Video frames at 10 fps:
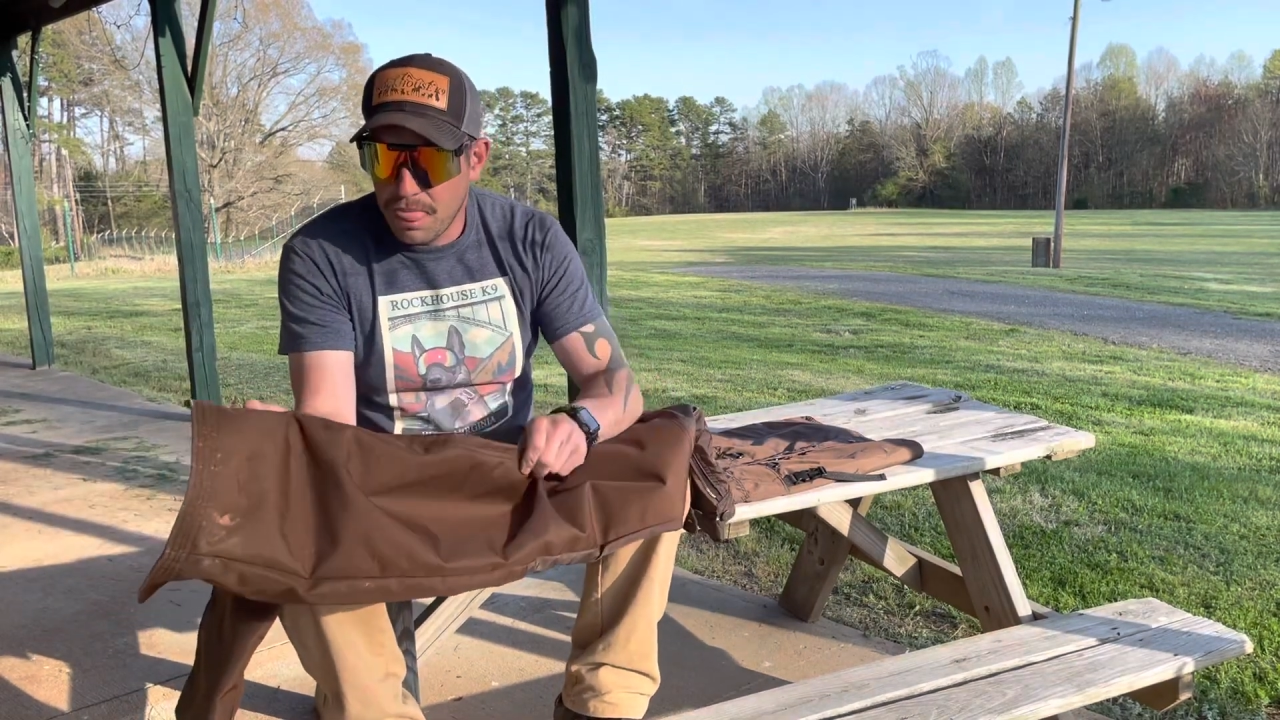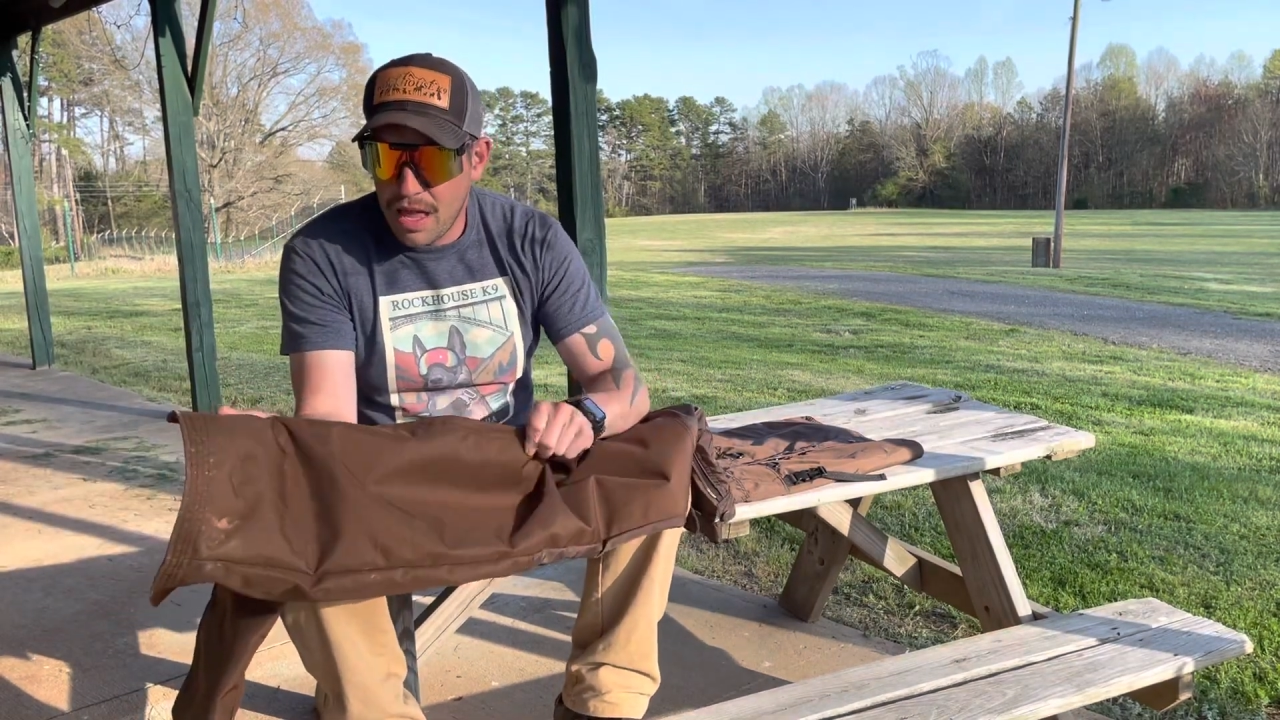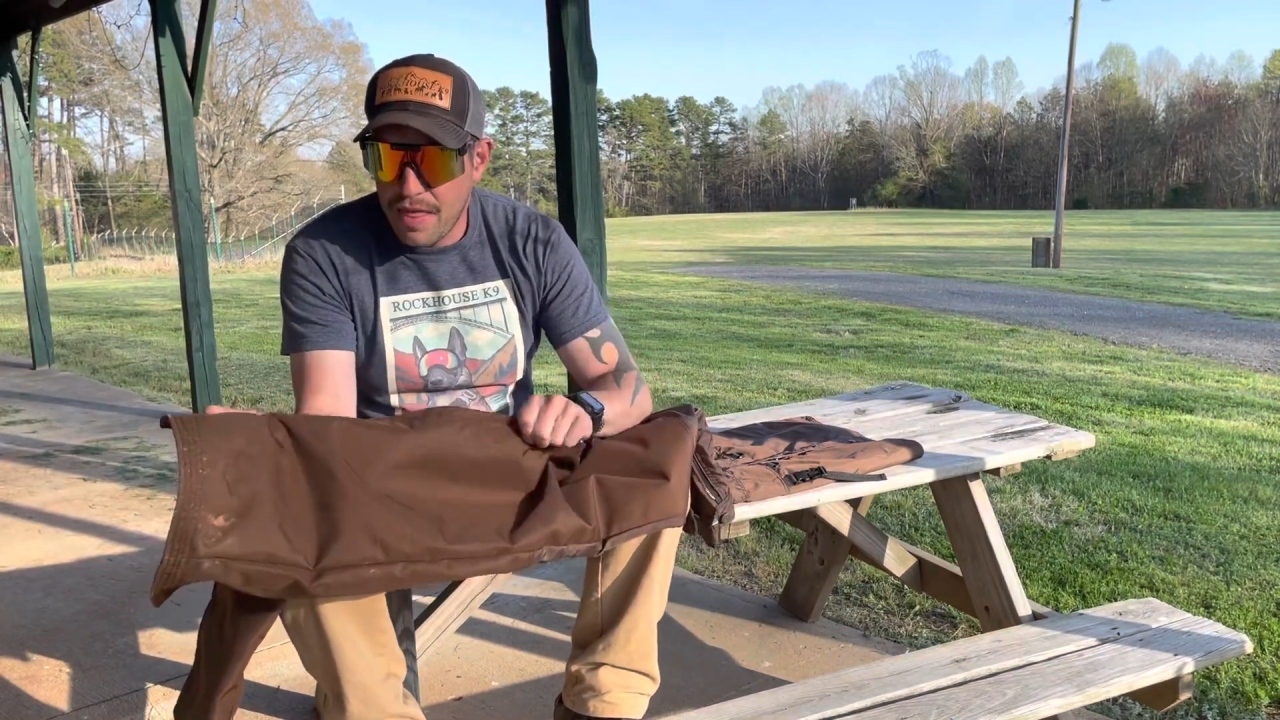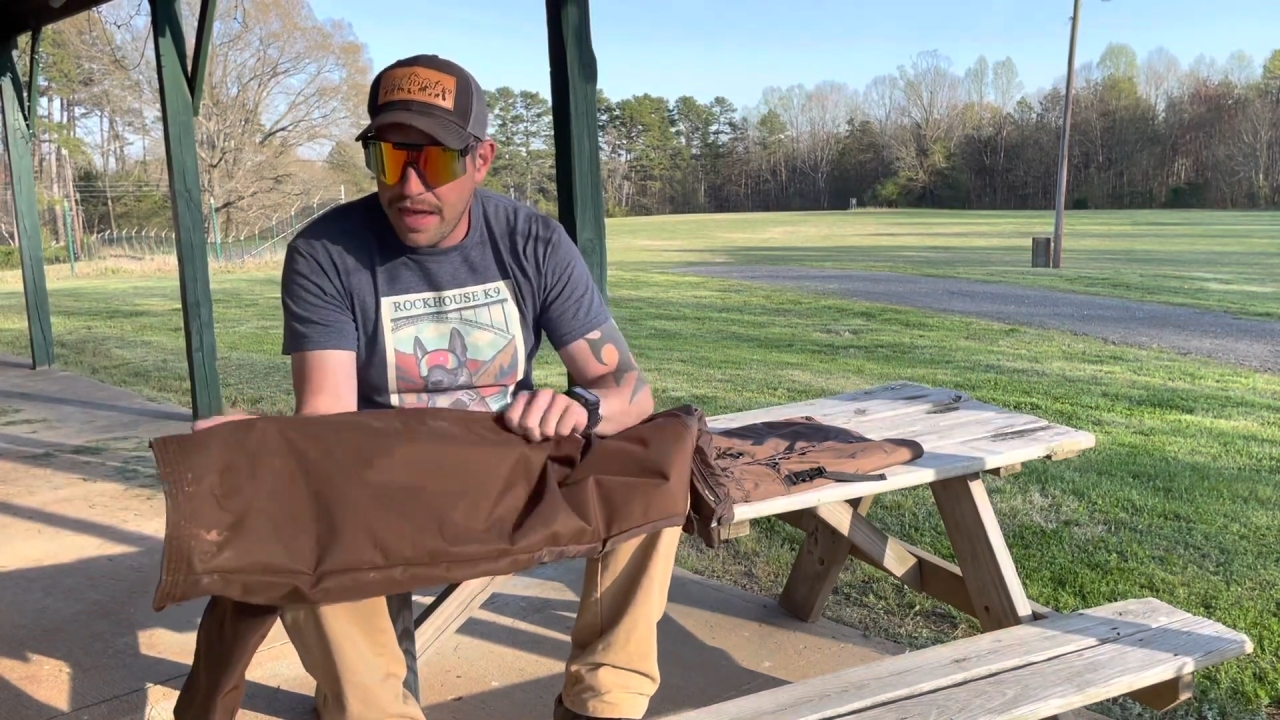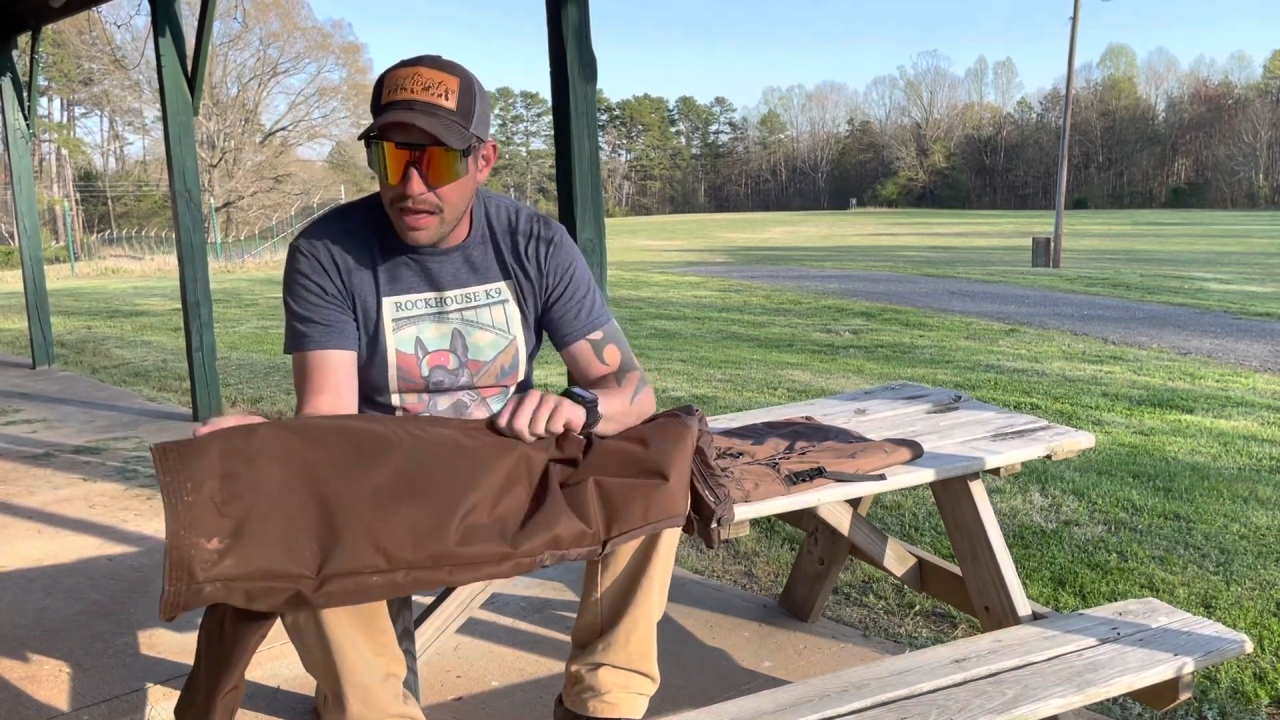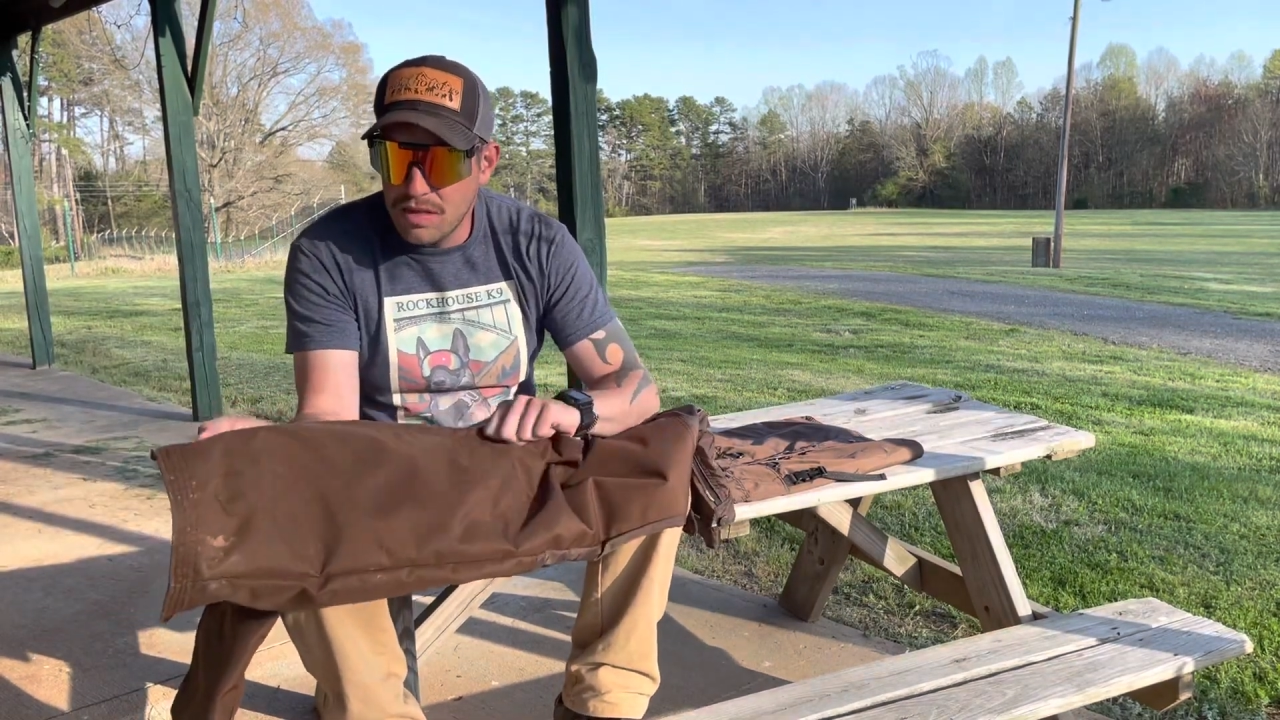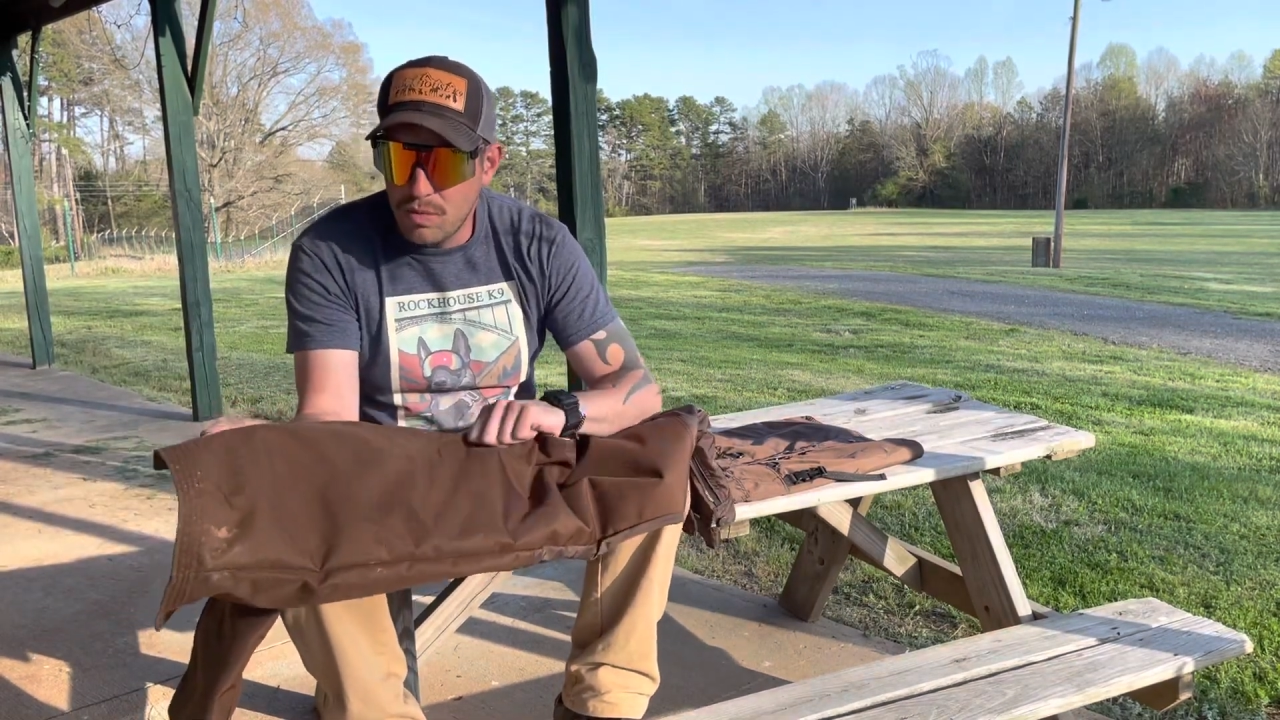I think it's the